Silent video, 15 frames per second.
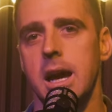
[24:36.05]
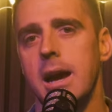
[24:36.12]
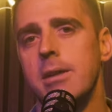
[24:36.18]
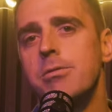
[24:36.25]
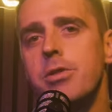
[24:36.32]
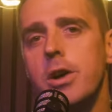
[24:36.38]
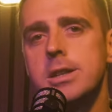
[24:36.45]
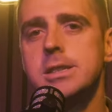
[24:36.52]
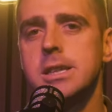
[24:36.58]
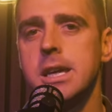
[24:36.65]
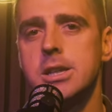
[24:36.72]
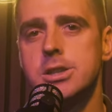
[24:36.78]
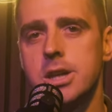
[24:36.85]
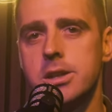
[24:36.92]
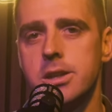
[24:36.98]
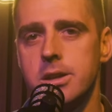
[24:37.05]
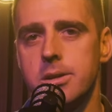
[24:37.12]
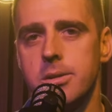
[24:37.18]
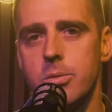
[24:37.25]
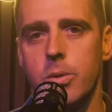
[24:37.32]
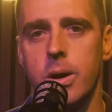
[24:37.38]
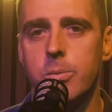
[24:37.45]
and fighting each other
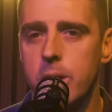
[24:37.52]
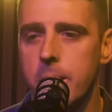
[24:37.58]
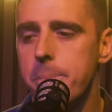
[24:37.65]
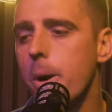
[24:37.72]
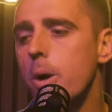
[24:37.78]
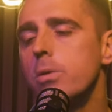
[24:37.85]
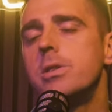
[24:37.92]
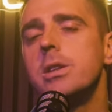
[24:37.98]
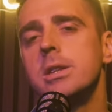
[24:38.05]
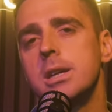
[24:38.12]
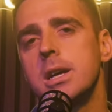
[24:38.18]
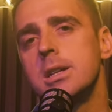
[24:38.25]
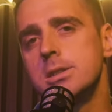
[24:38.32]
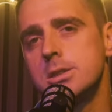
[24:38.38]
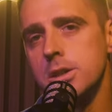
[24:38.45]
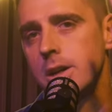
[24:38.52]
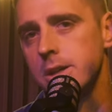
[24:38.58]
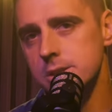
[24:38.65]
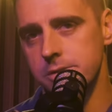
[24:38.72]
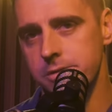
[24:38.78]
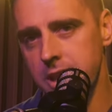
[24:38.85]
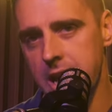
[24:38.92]
when we're both in the gun
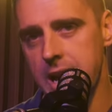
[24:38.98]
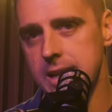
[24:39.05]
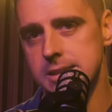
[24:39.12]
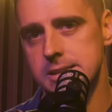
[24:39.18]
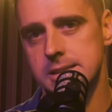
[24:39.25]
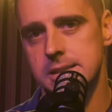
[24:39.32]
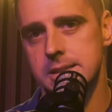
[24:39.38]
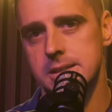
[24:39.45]
sights of that?